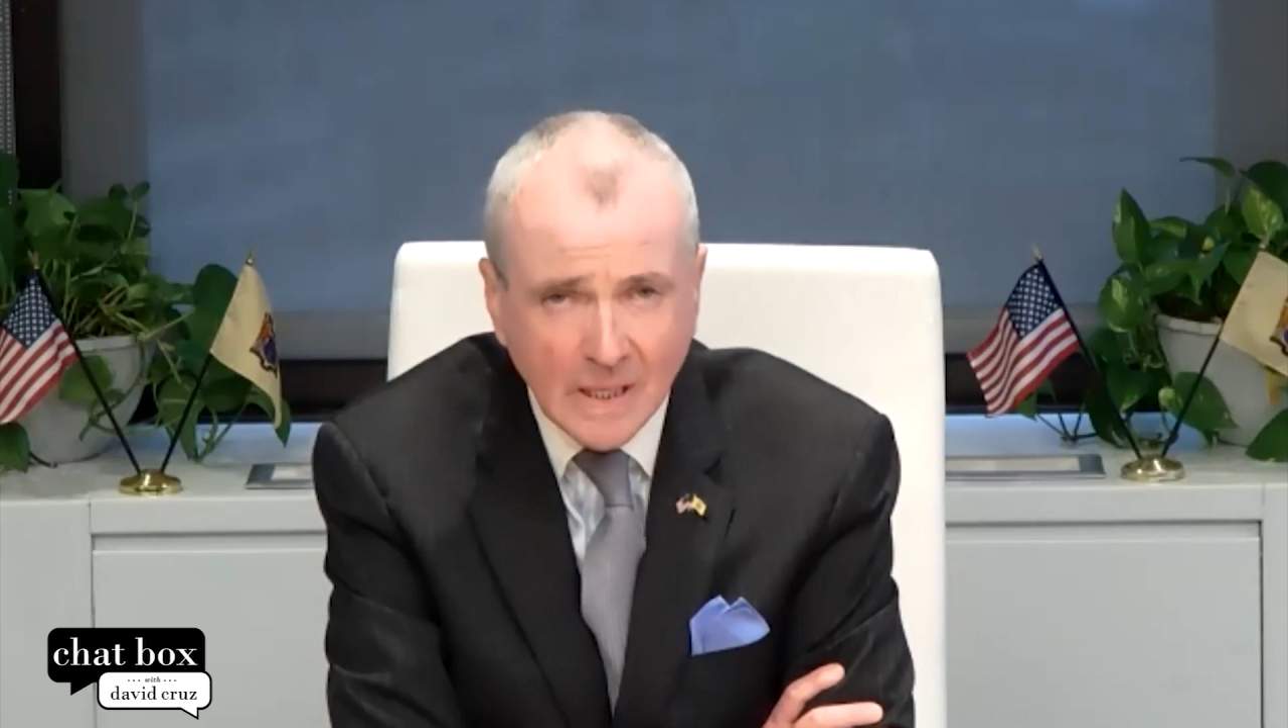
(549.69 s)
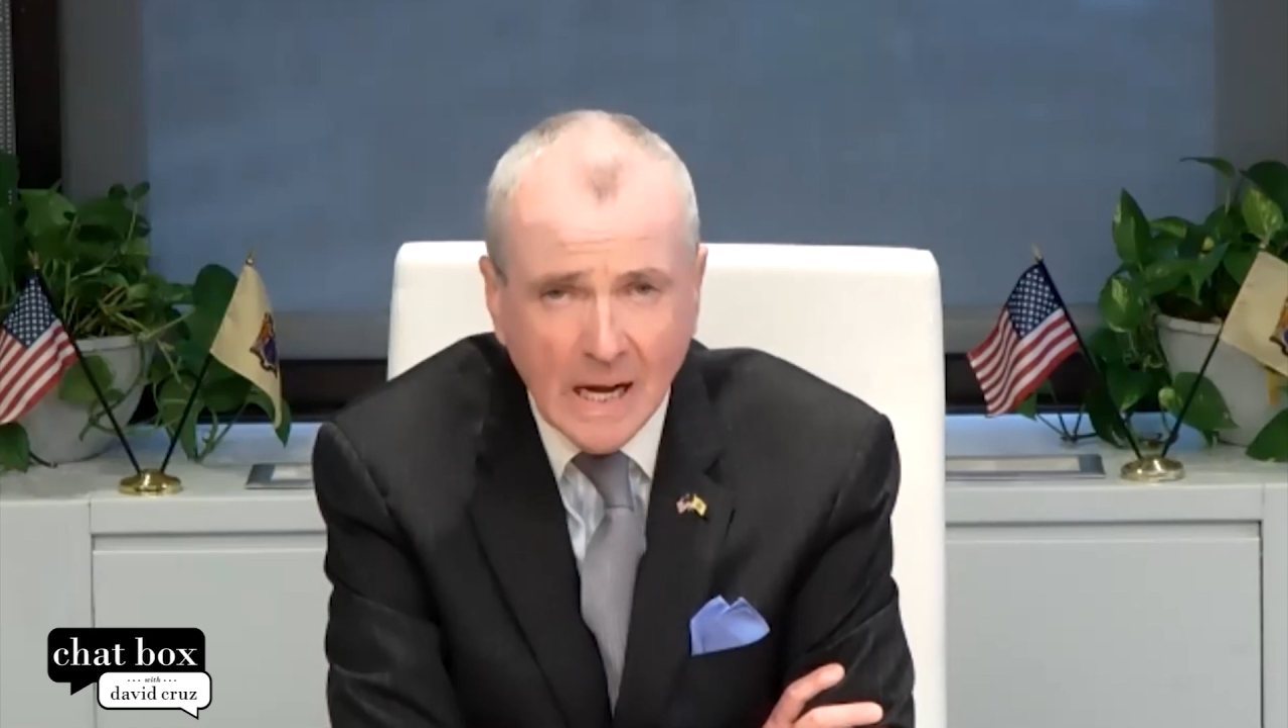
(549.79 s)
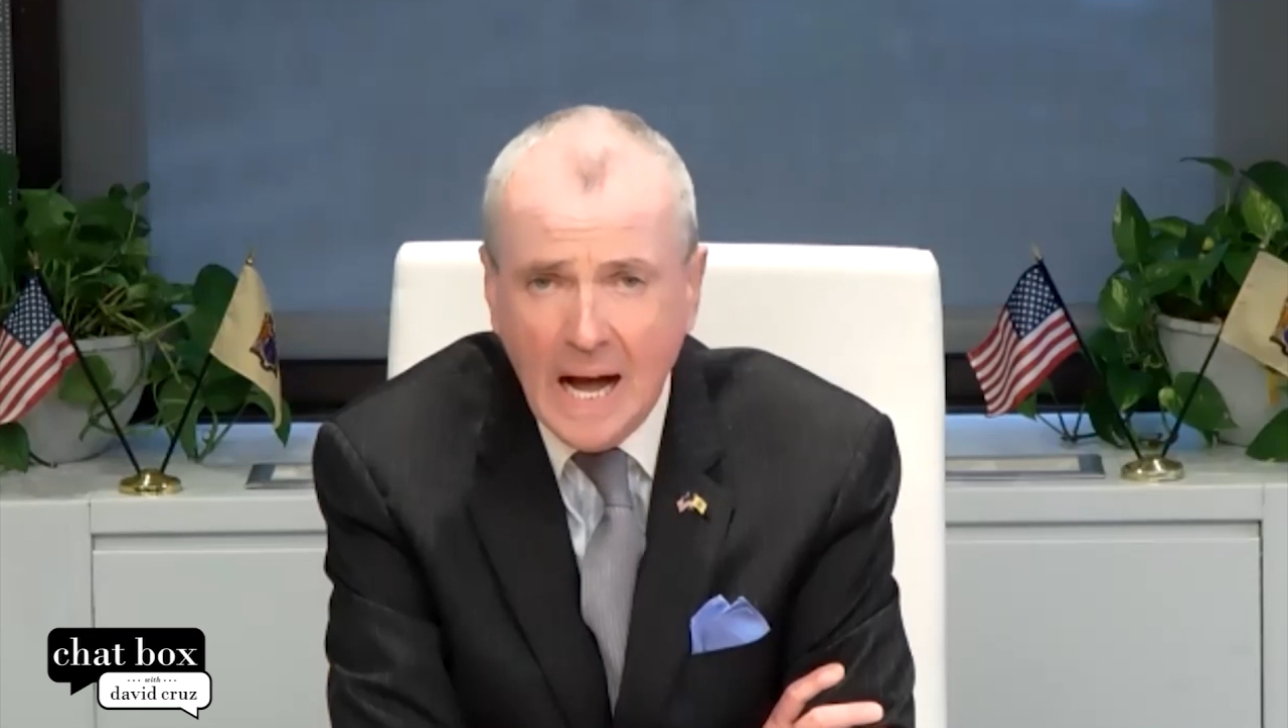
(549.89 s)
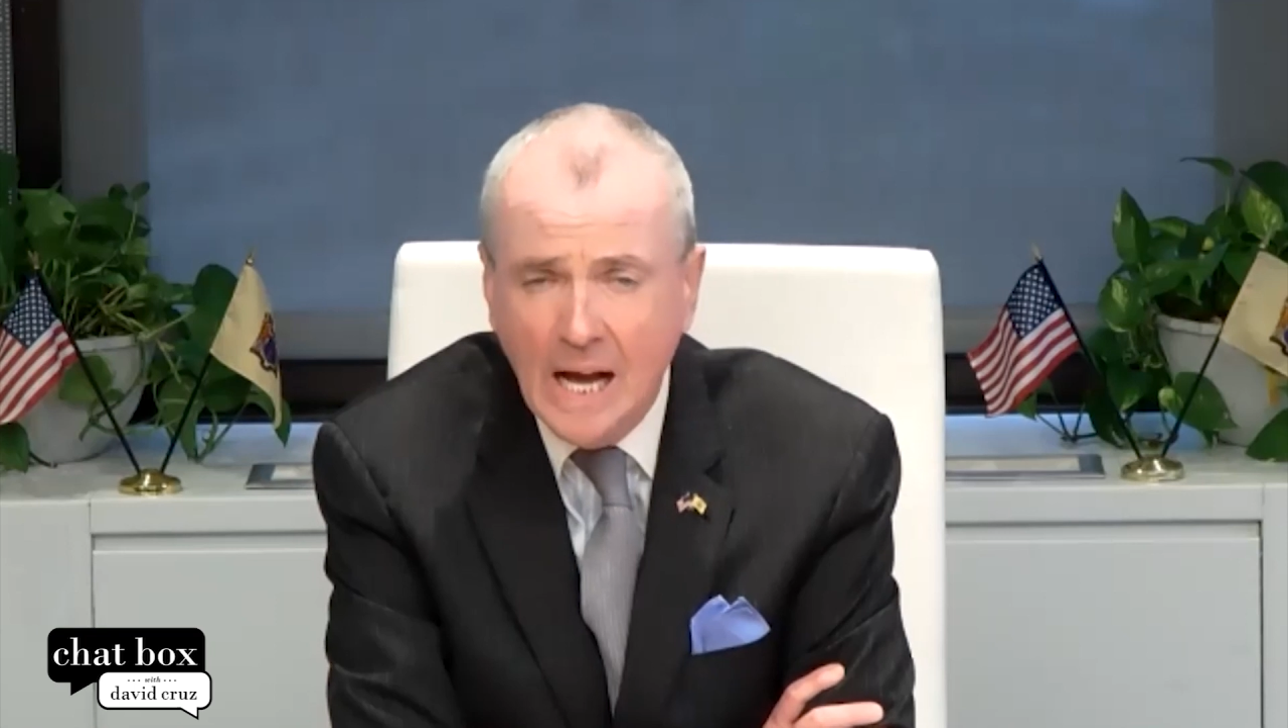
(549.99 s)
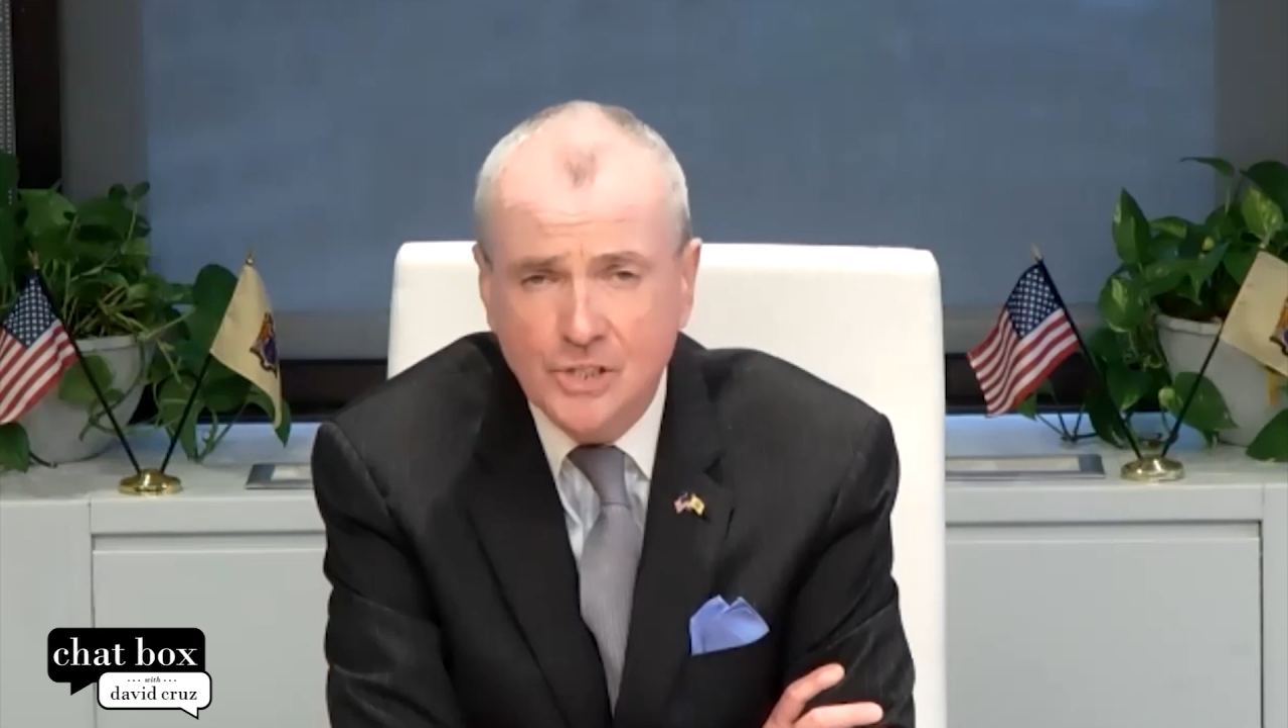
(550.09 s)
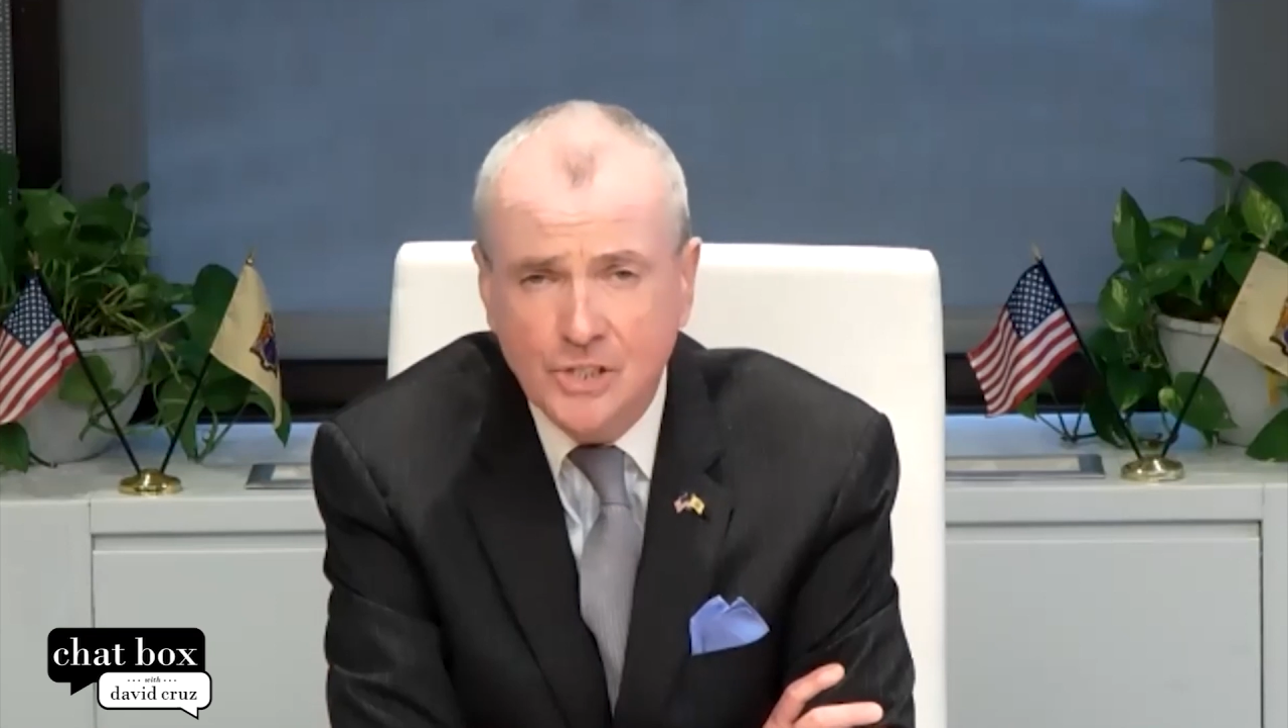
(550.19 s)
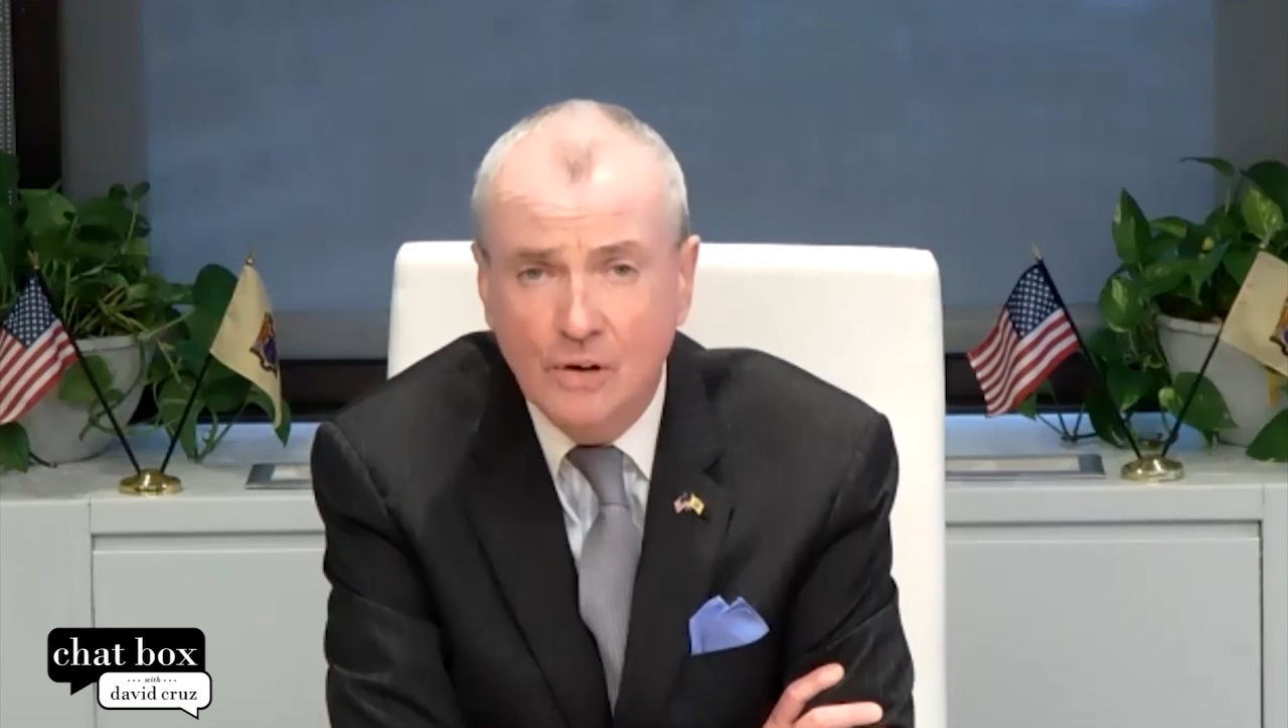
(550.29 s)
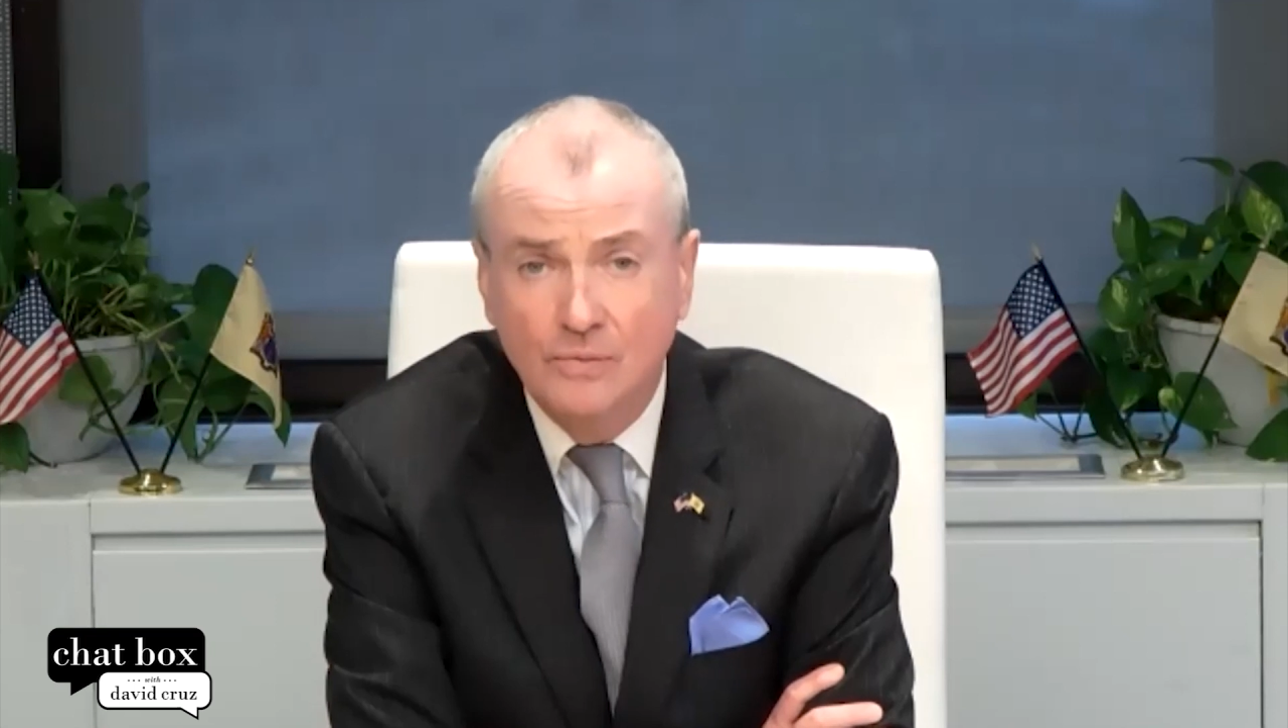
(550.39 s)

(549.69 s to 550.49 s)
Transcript: a high share